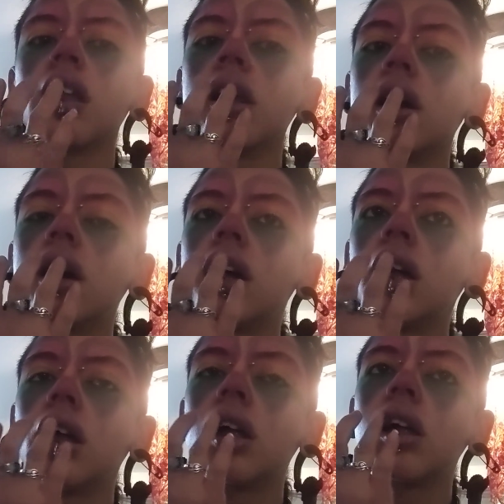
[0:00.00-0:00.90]
you know?
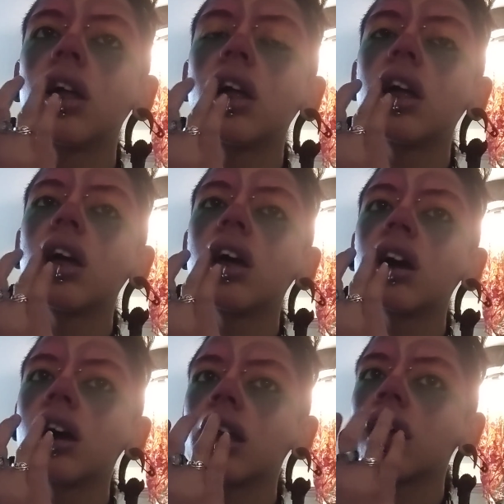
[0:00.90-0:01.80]

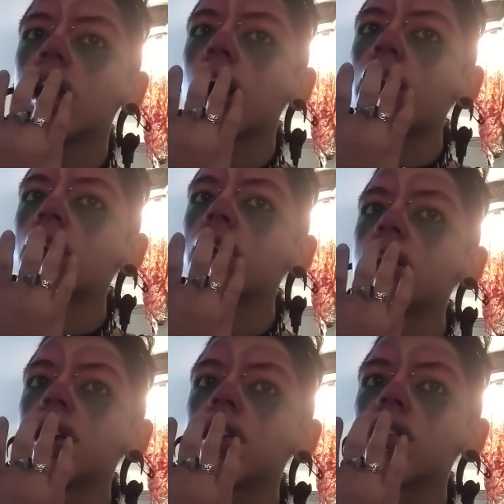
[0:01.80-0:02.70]
Can't actually
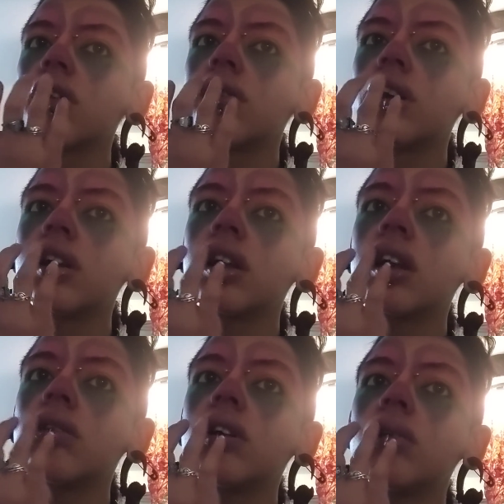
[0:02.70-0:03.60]
do that because I don't want to
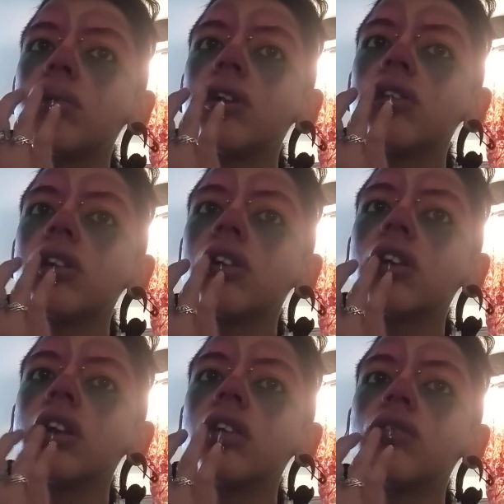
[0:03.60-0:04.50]
get my lip piercing
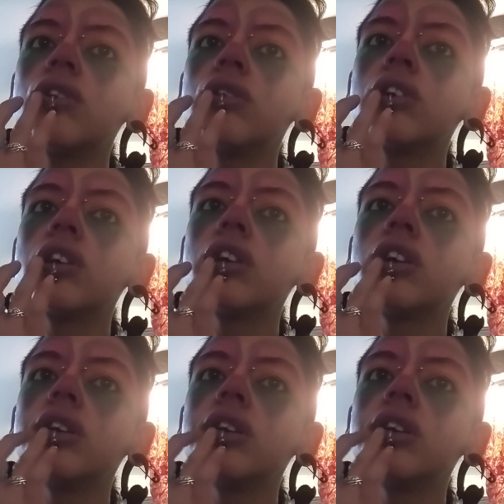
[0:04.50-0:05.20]
dirty. If you don't care, you